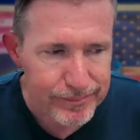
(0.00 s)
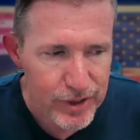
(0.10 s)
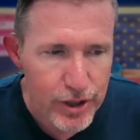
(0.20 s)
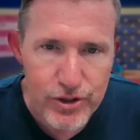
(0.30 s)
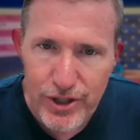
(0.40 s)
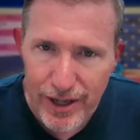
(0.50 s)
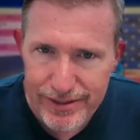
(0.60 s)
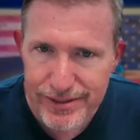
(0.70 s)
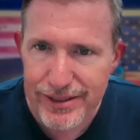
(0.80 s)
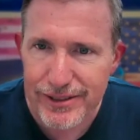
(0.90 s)

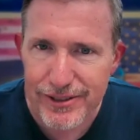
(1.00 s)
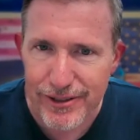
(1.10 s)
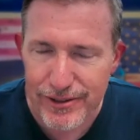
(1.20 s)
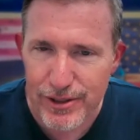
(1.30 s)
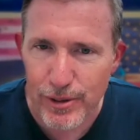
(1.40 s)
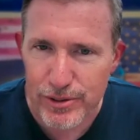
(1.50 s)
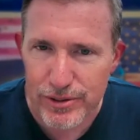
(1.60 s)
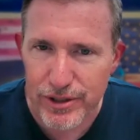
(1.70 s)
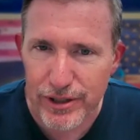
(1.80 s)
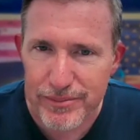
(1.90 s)
adjust to the social
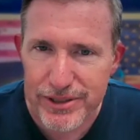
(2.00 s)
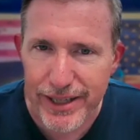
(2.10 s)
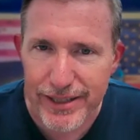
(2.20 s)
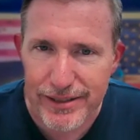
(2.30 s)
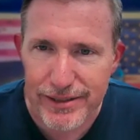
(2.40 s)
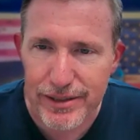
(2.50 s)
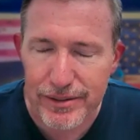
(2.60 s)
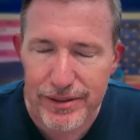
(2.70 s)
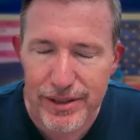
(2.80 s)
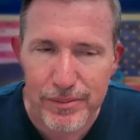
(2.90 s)
circumstances
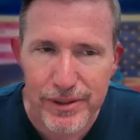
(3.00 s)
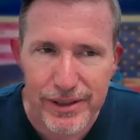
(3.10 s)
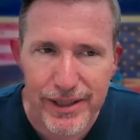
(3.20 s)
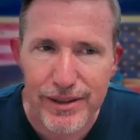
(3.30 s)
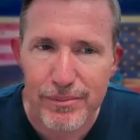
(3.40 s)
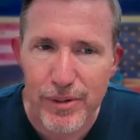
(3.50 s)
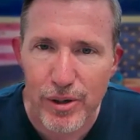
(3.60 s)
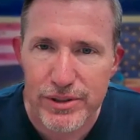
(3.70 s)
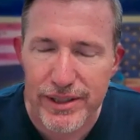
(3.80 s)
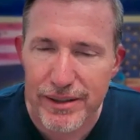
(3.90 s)
to get the
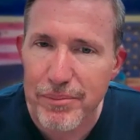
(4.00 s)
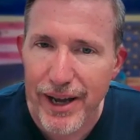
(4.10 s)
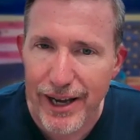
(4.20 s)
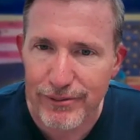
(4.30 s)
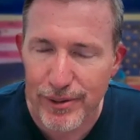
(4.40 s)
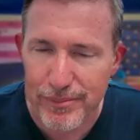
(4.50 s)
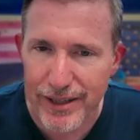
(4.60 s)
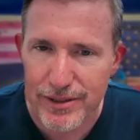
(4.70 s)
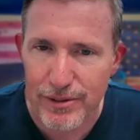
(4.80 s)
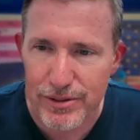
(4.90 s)
most impact from
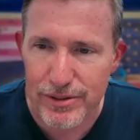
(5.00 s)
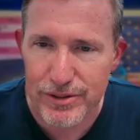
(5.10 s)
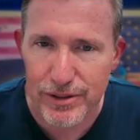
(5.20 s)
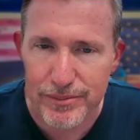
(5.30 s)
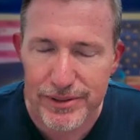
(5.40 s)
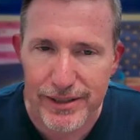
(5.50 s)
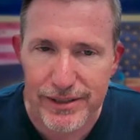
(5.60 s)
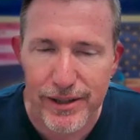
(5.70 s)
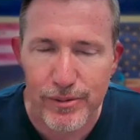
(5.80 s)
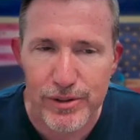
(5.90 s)
that social circumstance.
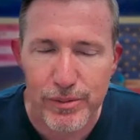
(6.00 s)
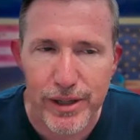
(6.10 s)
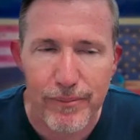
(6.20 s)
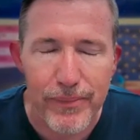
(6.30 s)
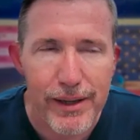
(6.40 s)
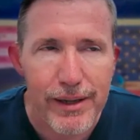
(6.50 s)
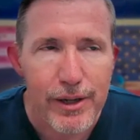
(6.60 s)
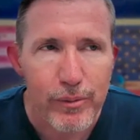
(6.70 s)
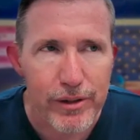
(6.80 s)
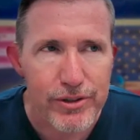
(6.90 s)
In other words, we don't
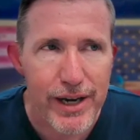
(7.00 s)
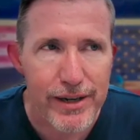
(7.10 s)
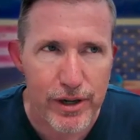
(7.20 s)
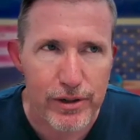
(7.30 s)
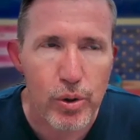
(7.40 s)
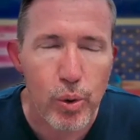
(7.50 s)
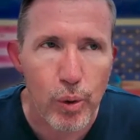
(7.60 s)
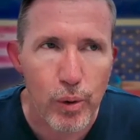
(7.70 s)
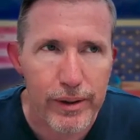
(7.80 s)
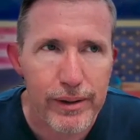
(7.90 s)
change our
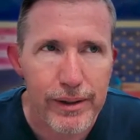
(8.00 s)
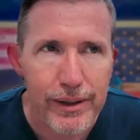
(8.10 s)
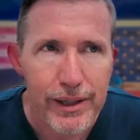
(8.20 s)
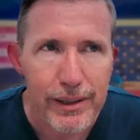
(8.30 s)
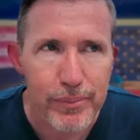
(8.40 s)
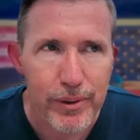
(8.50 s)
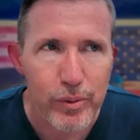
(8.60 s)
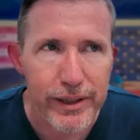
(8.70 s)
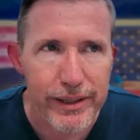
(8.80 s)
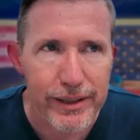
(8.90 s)
core, but
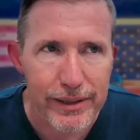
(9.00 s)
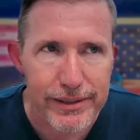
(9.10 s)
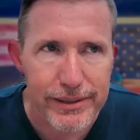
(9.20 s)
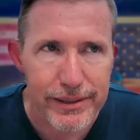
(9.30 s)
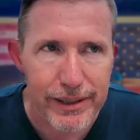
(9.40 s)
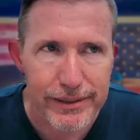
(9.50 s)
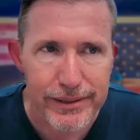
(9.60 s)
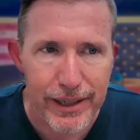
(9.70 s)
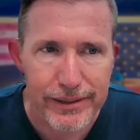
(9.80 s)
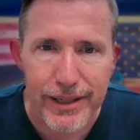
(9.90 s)
we
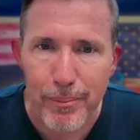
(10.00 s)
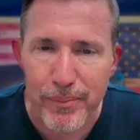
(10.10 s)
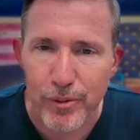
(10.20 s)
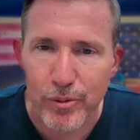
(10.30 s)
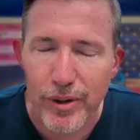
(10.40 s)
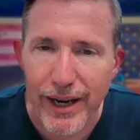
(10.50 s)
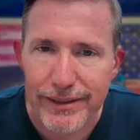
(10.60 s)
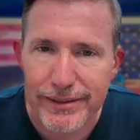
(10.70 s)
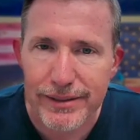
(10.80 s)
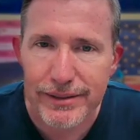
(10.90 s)
adopt the
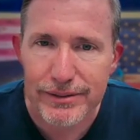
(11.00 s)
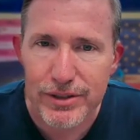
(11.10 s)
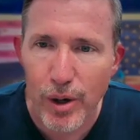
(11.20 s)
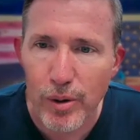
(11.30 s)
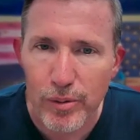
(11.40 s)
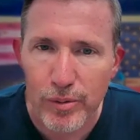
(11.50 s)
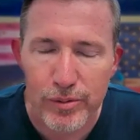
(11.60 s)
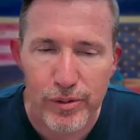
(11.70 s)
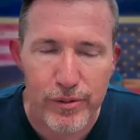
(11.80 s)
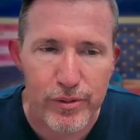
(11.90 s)
right
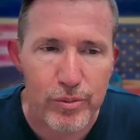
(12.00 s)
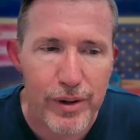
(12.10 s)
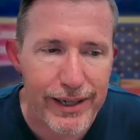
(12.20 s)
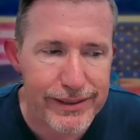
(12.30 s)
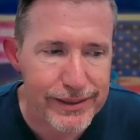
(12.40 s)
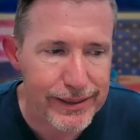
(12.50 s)
tone or the right